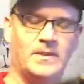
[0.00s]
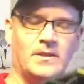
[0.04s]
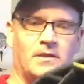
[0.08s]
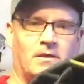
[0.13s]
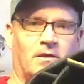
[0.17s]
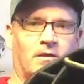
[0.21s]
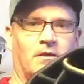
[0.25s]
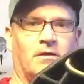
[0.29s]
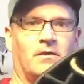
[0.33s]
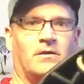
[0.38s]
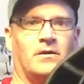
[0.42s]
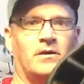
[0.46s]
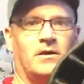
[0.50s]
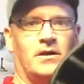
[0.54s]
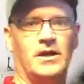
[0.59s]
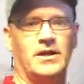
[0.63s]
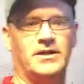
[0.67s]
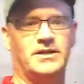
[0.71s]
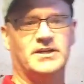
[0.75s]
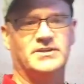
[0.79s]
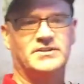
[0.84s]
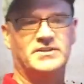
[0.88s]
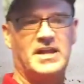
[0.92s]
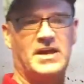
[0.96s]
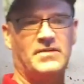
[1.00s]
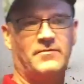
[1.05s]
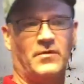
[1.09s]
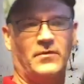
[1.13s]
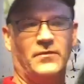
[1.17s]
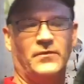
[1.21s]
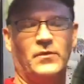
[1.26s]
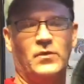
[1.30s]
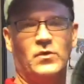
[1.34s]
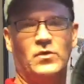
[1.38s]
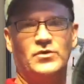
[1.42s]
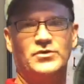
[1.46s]
It doesn't have a
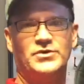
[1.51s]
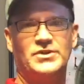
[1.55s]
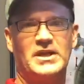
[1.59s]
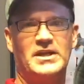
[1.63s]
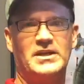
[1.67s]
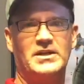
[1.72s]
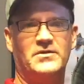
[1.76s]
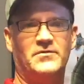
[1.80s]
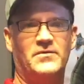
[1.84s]
full set of